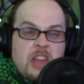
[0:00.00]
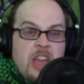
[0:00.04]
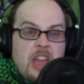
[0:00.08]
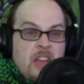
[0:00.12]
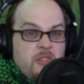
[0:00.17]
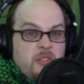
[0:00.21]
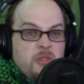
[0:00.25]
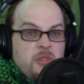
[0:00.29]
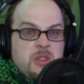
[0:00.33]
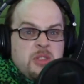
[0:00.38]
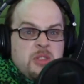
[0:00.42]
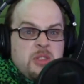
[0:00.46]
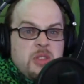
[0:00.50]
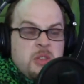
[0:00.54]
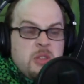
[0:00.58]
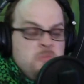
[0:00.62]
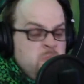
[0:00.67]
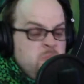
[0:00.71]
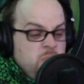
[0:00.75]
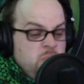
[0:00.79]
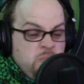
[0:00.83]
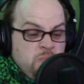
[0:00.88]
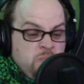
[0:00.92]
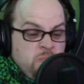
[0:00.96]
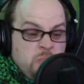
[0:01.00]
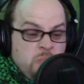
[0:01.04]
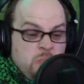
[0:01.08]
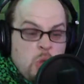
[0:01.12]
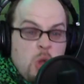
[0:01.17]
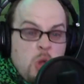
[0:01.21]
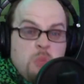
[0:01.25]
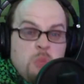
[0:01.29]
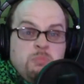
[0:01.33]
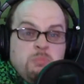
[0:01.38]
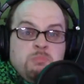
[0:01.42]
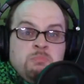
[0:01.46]
everything?
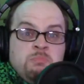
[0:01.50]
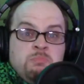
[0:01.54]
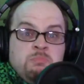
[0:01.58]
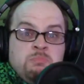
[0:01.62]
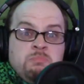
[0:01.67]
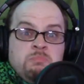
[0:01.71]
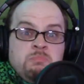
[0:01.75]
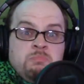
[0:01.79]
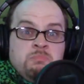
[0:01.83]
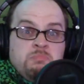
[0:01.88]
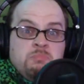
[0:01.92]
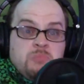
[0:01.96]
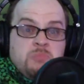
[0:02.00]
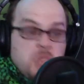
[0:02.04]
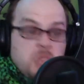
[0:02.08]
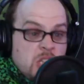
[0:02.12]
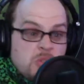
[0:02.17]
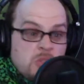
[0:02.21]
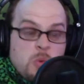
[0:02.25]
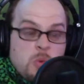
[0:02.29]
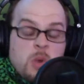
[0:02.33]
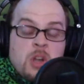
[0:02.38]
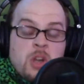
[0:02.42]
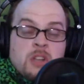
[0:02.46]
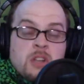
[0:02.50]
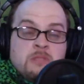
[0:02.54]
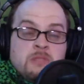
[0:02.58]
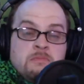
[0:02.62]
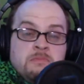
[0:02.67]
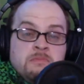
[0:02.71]
Nope. Doesn't work.